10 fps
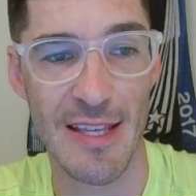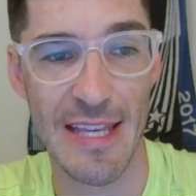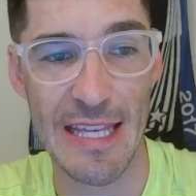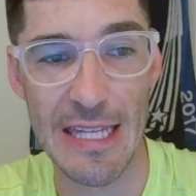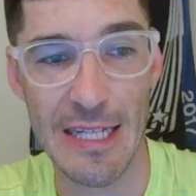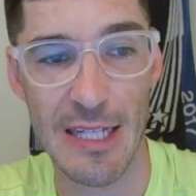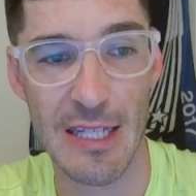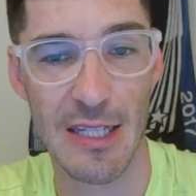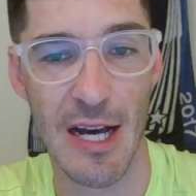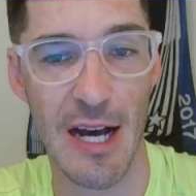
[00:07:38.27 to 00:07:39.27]
ink,
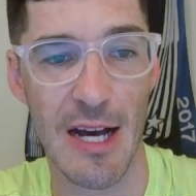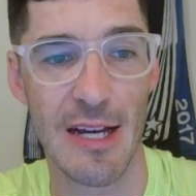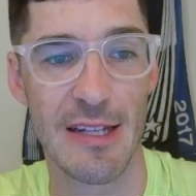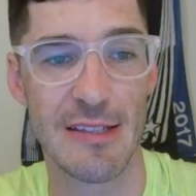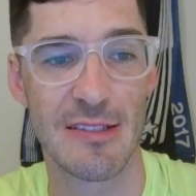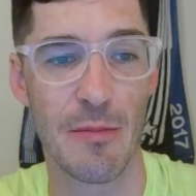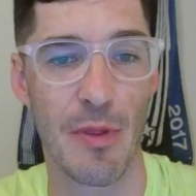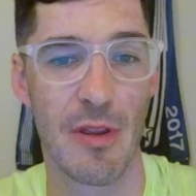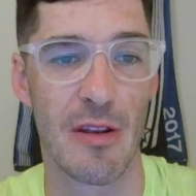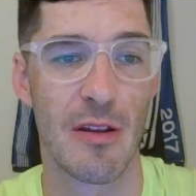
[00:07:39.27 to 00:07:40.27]
high
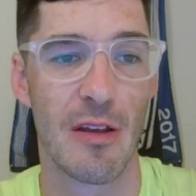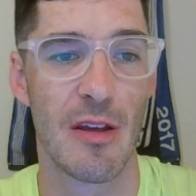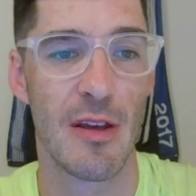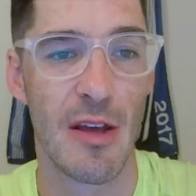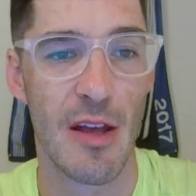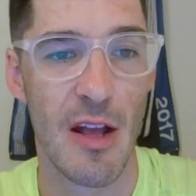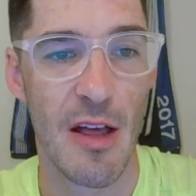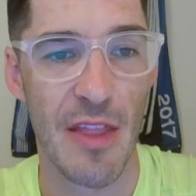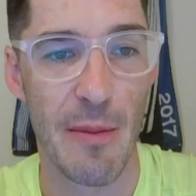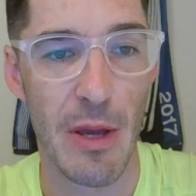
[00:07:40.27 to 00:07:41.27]
something.
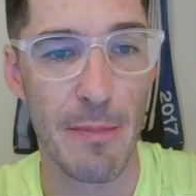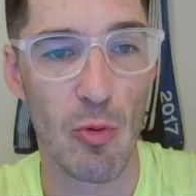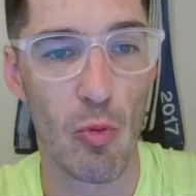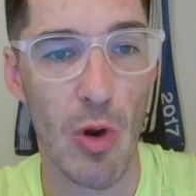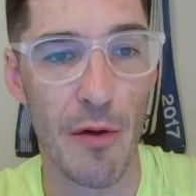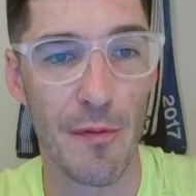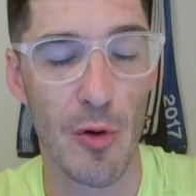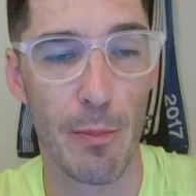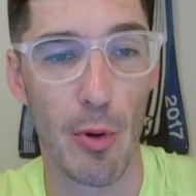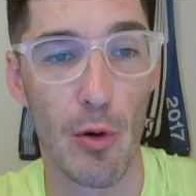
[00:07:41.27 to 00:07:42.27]
They might be rough
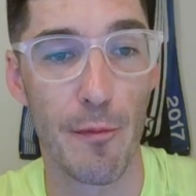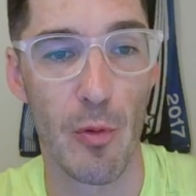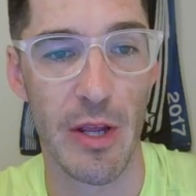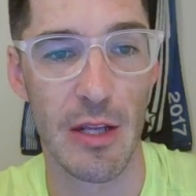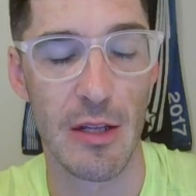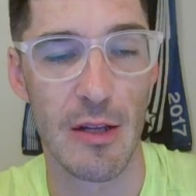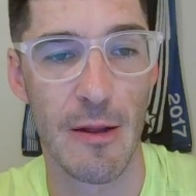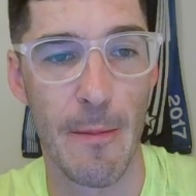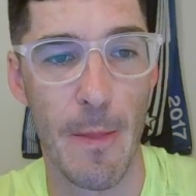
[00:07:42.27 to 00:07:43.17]
or perforated.